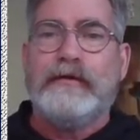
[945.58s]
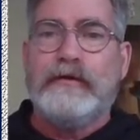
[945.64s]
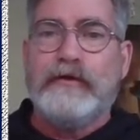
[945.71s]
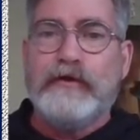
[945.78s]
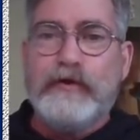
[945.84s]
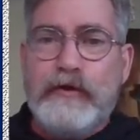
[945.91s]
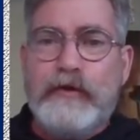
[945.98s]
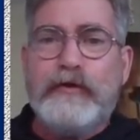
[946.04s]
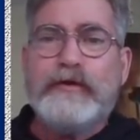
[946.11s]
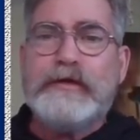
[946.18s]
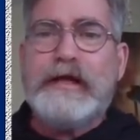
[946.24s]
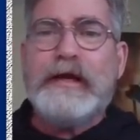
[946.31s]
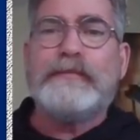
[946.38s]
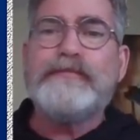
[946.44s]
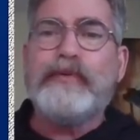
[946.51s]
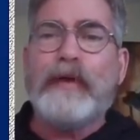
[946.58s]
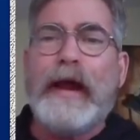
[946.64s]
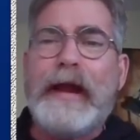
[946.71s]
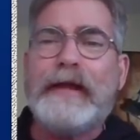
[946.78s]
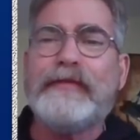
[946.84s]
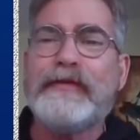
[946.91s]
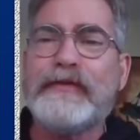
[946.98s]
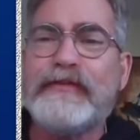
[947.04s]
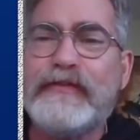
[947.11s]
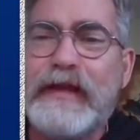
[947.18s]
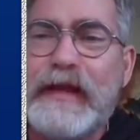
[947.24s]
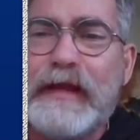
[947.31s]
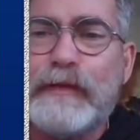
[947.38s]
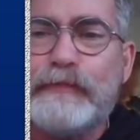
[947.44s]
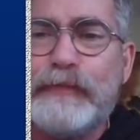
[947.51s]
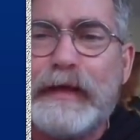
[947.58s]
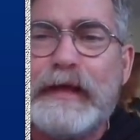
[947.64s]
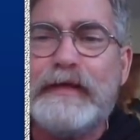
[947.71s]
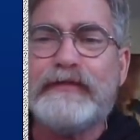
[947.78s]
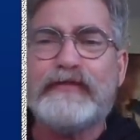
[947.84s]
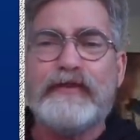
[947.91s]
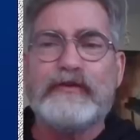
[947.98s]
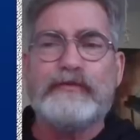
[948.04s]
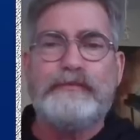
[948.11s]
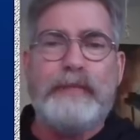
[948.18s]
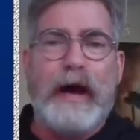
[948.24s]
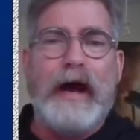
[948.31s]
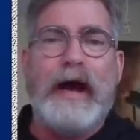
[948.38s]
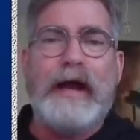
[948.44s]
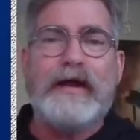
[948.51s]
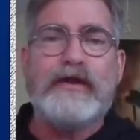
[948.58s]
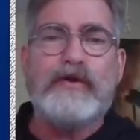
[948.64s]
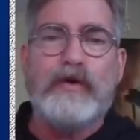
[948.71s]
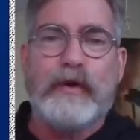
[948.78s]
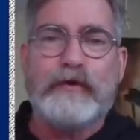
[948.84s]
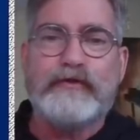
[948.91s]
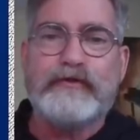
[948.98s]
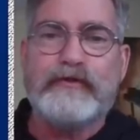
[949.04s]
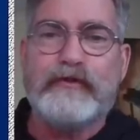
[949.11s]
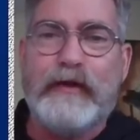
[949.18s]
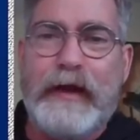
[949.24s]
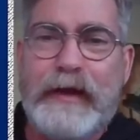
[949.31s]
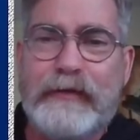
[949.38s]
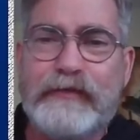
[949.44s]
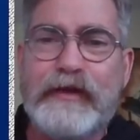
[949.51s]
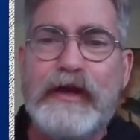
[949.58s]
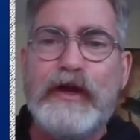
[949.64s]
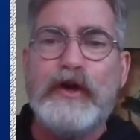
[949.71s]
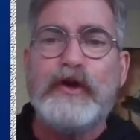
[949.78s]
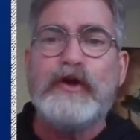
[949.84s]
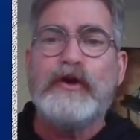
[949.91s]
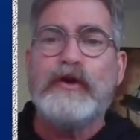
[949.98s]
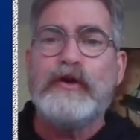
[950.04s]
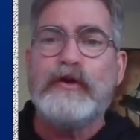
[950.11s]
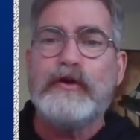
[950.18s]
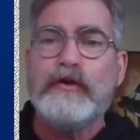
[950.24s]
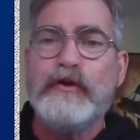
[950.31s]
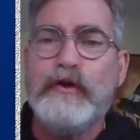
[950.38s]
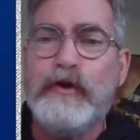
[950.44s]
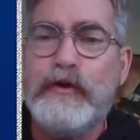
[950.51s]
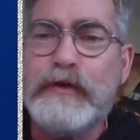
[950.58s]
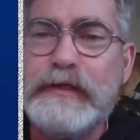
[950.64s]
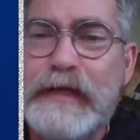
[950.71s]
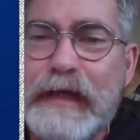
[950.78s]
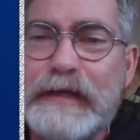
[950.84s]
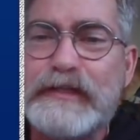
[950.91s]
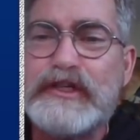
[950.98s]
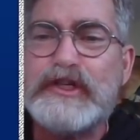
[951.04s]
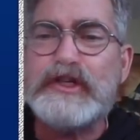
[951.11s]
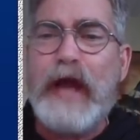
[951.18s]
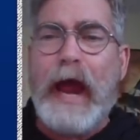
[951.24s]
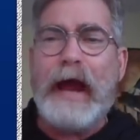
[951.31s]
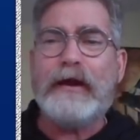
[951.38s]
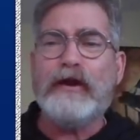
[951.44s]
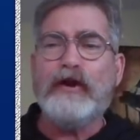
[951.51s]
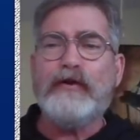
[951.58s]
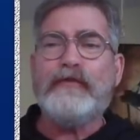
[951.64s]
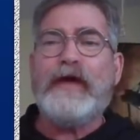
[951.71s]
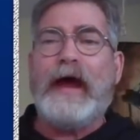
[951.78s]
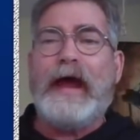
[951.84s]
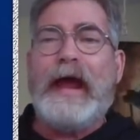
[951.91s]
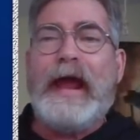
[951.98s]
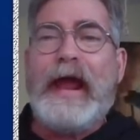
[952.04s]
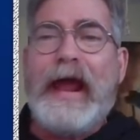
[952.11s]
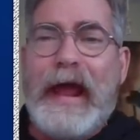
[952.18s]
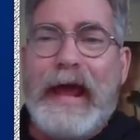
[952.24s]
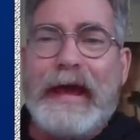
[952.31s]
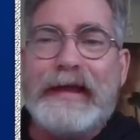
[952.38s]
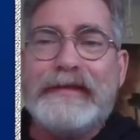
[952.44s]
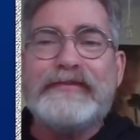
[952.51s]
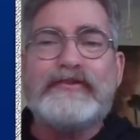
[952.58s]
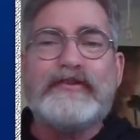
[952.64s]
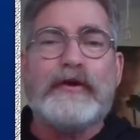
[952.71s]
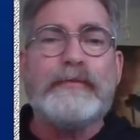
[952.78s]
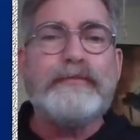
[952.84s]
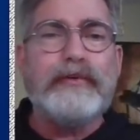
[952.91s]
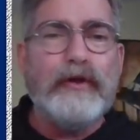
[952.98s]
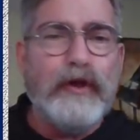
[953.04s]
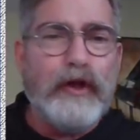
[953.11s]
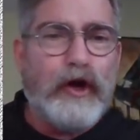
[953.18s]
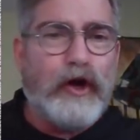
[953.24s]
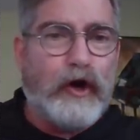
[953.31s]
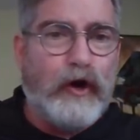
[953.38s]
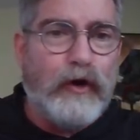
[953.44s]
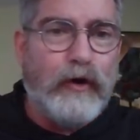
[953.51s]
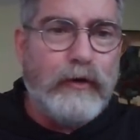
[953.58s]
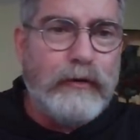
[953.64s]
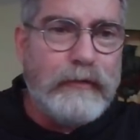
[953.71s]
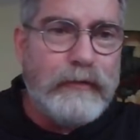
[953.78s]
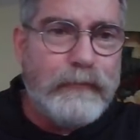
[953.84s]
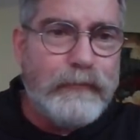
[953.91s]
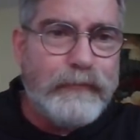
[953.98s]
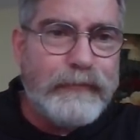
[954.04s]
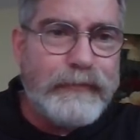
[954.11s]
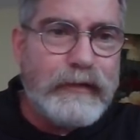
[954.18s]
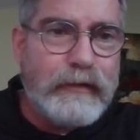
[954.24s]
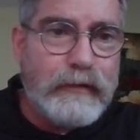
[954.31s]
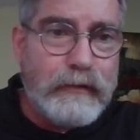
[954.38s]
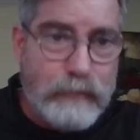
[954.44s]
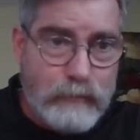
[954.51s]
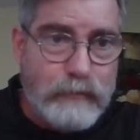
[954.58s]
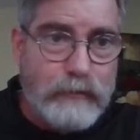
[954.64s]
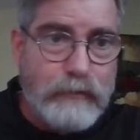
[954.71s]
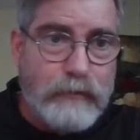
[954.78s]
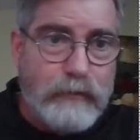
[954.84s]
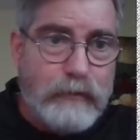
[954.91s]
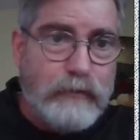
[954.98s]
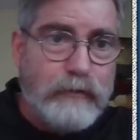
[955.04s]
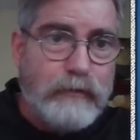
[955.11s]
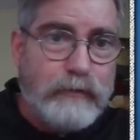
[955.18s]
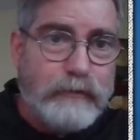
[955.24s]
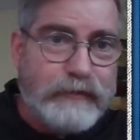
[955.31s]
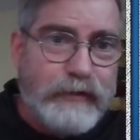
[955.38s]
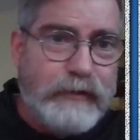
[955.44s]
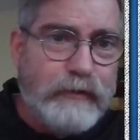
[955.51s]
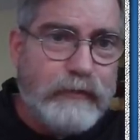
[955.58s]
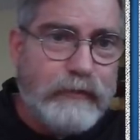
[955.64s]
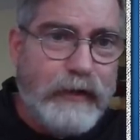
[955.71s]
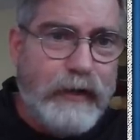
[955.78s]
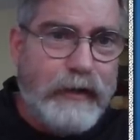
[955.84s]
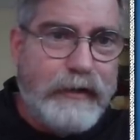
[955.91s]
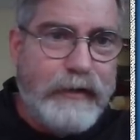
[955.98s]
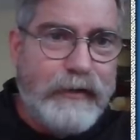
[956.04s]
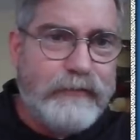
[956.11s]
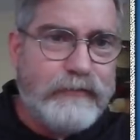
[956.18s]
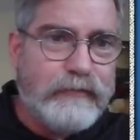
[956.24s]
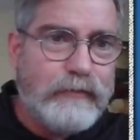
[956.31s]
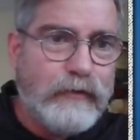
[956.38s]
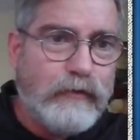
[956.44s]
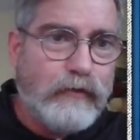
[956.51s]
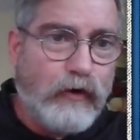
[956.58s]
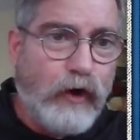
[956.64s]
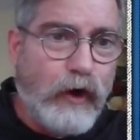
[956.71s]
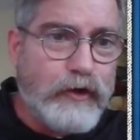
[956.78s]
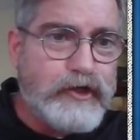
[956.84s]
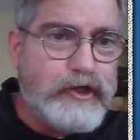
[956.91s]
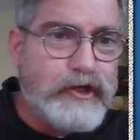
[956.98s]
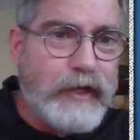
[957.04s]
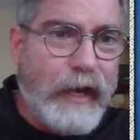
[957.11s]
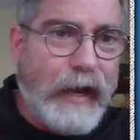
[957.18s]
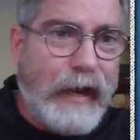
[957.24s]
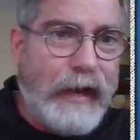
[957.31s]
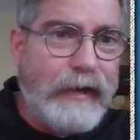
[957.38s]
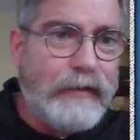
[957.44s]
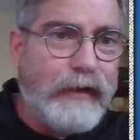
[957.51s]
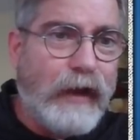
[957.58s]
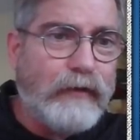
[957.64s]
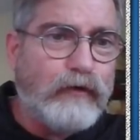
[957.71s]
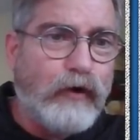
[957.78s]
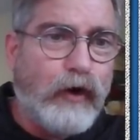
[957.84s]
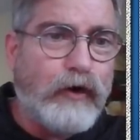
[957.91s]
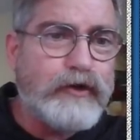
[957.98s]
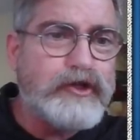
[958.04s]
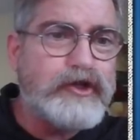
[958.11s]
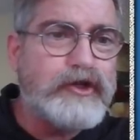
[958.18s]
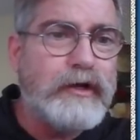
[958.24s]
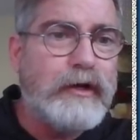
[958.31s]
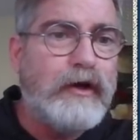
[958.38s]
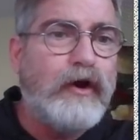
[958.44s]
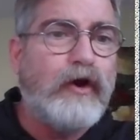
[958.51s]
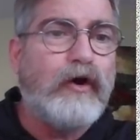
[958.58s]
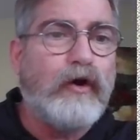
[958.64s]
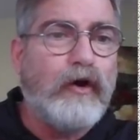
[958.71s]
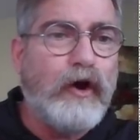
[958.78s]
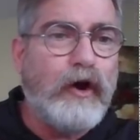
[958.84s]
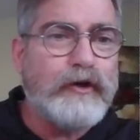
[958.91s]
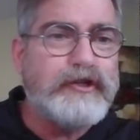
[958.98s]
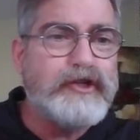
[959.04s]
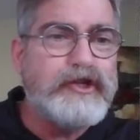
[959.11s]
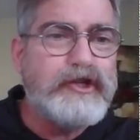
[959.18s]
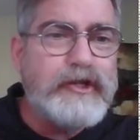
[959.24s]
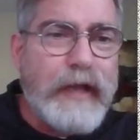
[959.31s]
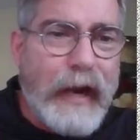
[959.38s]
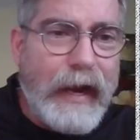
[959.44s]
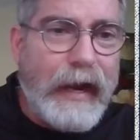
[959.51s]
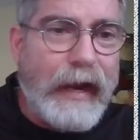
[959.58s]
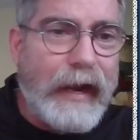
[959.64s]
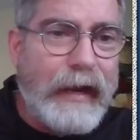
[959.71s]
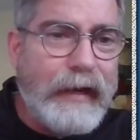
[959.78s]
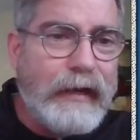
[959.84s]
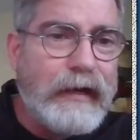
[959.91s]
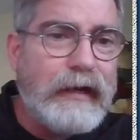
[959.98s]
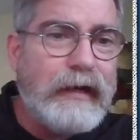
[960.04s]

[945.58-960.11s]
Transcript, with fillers: You did break the sea in pieces by your strength. You did shatter the heads, plural. See, there it is. Roche, not Roche, Roche